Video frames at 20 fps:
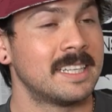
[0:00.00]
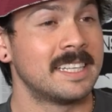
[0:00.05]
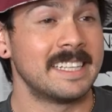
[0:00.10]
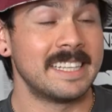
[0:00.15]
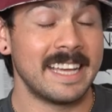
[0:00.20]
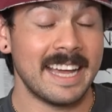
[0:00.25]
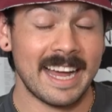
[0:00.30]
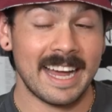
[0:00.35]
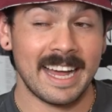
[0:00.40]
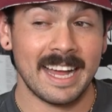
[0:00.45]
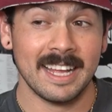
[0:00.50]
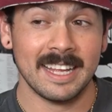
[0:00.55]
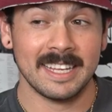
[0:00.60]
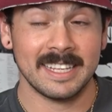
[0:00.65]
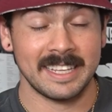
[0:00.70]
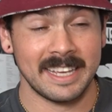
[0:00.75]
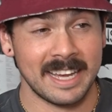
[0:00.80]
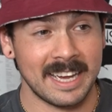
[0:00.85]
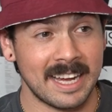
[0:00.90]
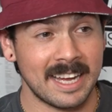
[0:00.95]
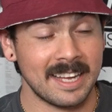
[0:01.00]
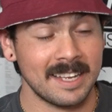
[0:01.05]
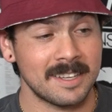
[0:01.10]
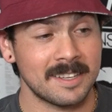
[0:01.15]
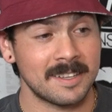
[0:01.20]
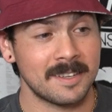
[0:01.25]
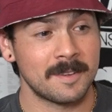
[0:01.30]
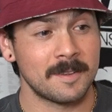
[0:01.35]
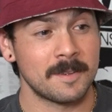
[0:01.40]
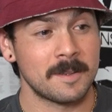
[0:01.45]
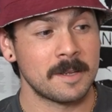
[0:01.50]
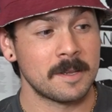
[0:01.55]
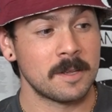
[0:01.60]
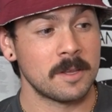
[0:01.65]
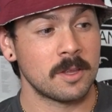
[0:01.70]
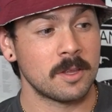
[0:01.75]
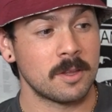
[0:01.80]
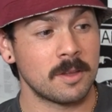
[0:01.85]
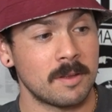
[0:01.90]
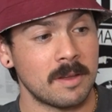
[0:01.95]
Yeah.
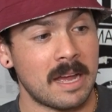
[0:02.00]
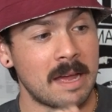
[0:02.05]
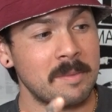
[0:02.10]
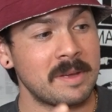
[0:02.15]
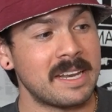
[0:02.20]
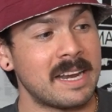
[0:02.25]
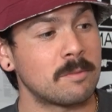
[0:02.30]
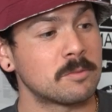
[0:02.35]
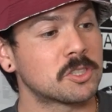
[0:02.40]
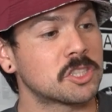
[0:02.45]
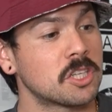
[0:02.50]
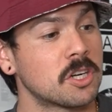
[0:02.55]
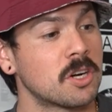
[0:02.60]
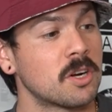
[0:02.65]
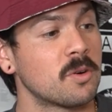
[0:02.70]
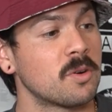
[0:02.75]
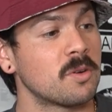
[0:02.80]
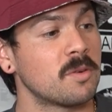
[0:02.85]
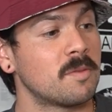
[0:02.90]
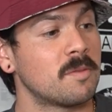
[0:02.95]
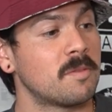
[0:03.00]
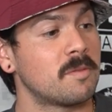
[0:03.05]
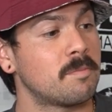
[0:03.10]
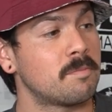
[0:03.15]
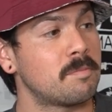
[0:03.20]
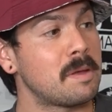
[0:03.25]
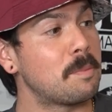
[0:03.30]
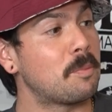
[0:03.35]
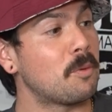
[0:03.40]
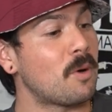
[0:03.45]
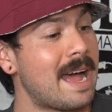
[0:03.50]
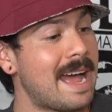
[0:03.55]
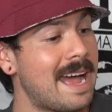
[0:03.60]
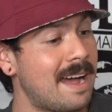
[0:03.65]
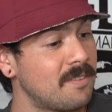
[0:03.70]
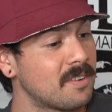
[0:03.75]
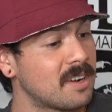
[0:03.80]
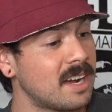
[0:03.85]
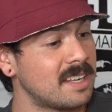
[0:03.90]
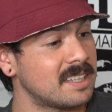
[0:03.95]
I mean, I'm sure people
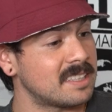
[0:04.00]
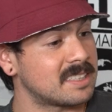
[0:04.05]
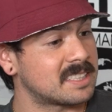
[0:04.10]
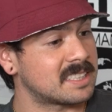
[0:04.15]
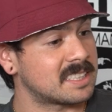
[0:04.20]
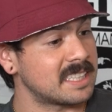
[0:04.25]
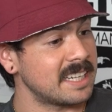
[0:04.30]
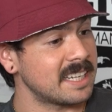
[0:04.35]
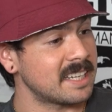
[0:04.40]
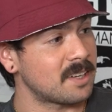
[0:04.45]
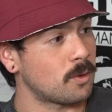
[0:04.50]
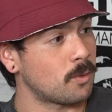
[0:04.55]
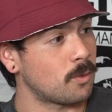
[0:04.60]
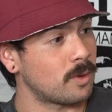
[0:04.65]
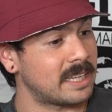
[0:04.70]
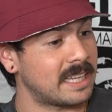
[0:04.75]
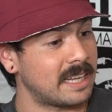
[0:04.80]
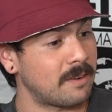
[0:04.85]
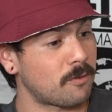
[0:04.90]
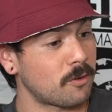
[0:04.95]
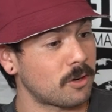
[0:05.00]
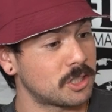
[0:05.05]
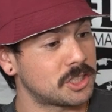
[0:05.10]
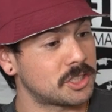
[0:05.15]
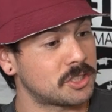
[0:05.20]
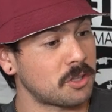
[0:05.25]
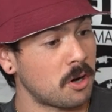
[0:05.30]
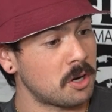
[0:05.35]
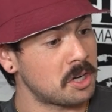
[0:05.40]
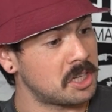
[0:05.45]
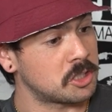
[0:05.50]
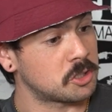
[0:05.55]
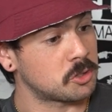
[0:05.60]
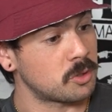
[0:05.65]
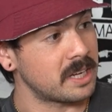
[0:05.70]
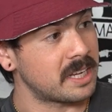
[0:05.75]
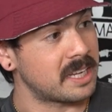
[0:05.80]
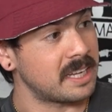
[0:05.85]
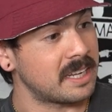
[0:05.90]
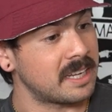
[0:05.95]
have gotten sick when they first started
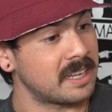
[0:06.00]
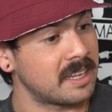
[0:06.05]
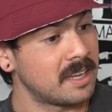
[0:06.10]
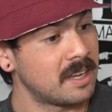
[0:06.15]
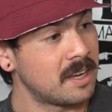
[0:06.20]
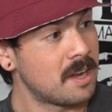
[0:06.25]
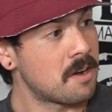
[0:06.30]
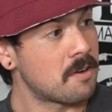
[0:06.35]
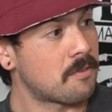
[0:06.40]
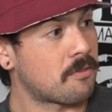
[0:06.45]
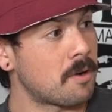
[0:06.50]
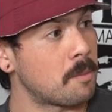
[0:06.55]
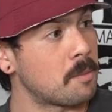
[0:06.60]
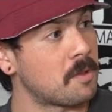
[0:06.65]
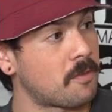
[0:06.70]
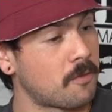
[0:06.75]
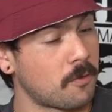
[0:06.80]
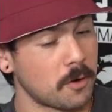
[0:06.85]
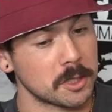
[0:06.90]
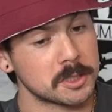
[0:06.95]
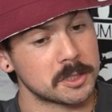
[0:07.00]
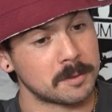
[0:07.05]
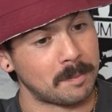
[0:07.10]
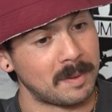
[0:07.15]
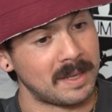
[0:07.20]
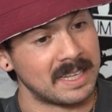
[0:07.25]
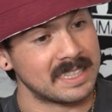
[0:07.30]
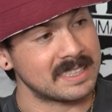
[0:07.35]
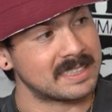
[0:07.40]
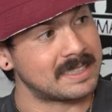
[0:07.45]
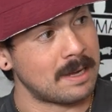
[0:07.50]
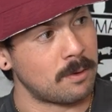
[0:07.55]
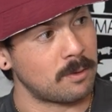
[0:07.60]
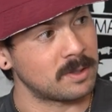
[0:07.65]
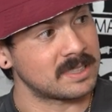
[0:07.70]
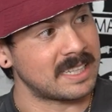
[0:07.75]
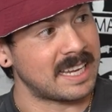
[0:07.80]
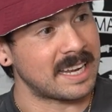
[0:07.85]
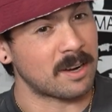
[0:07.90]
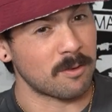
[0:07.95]
drinking from the first place that
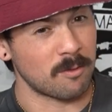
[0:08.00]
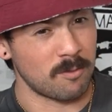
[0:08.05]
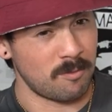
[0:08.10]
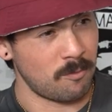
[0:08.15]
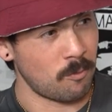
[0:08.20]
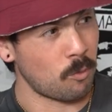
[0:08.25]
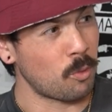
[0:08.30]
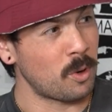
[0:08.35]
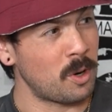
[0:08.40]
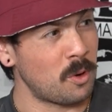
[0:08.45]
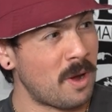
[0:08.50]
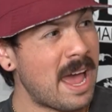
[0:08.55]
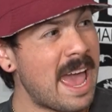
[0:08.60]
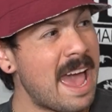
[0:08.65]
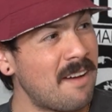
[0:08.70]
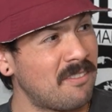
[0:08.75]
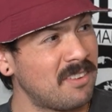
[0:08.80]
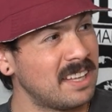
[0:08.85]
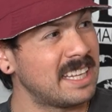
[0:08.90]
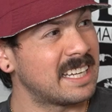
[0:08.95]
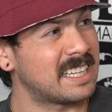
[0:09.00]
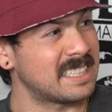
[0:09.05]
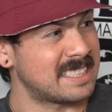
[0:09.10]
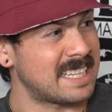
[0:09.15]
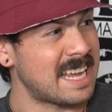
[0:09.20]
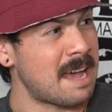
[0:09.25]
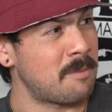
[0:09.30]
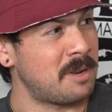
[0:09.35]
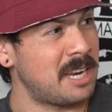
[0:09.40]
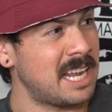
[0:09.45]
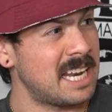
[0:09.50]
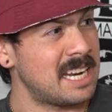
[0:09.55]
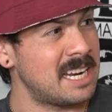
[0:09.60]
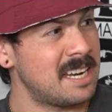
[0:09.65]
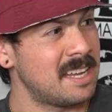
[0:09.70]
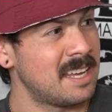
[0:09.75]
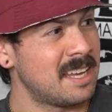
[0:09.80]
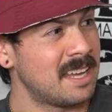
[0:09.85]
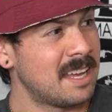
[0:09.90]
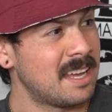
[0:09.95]
was, like, real heavily contaminated.